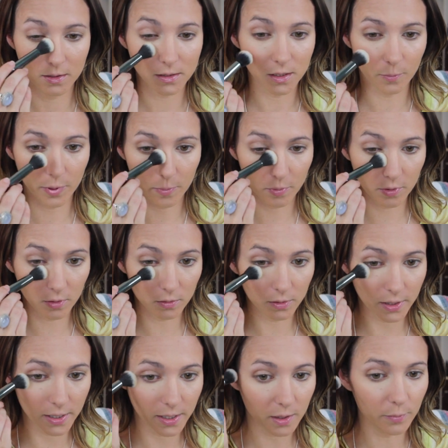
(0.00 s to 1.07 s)
some people don't
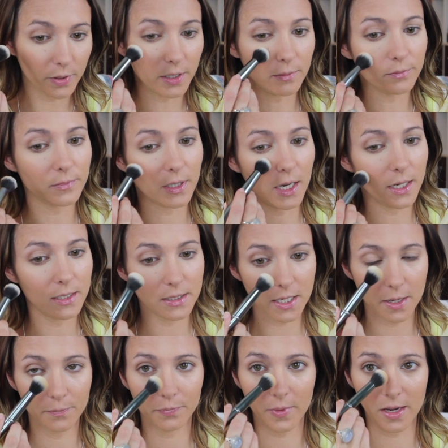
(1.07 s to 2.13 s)
like, but gotta
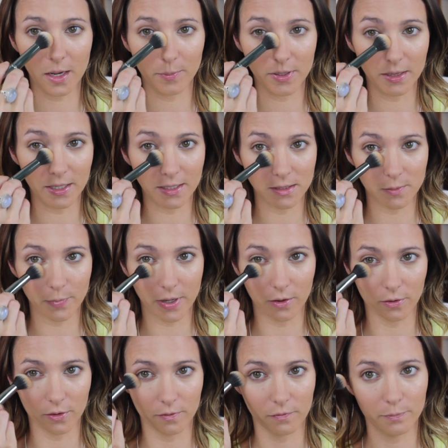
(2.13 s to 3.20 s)
say, Abby likes
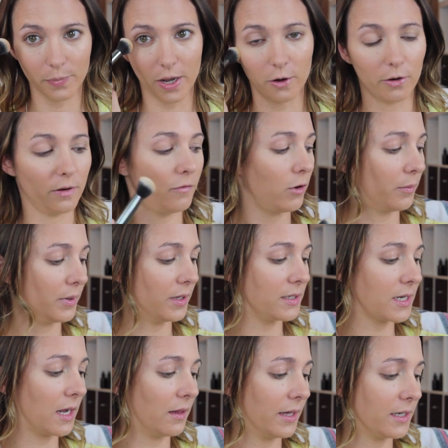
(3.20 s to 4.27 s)
powder, powdery
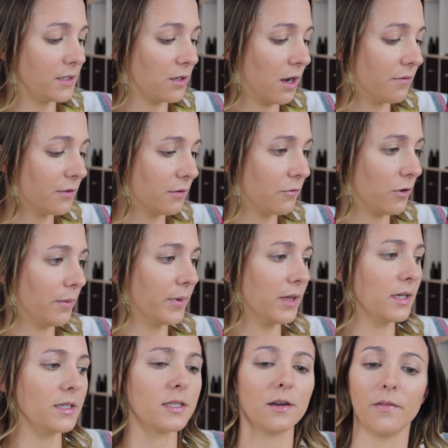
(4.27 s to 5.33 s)
formulas. I like softer
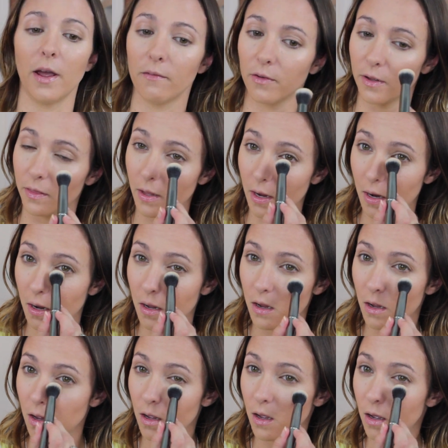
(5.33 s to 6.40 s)
formulas of everything.
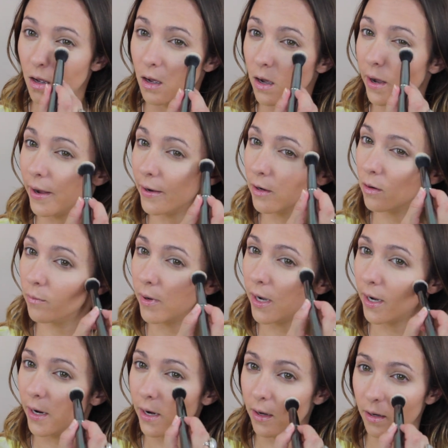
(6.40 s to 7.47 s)
I don't
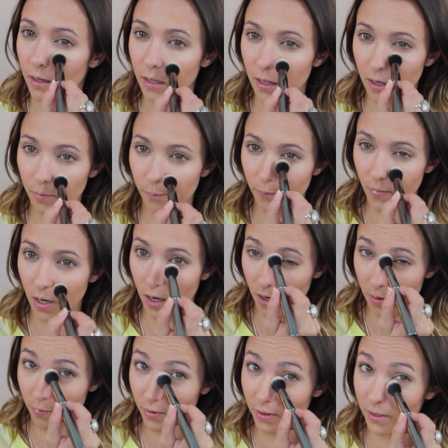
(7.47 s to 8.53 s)
mind kick
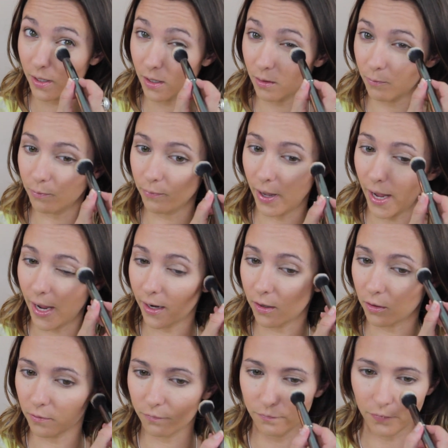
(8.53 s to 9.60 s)
up or kick
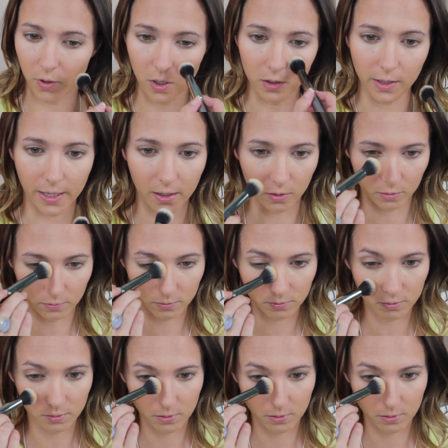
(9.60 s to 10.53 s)
back or fall out.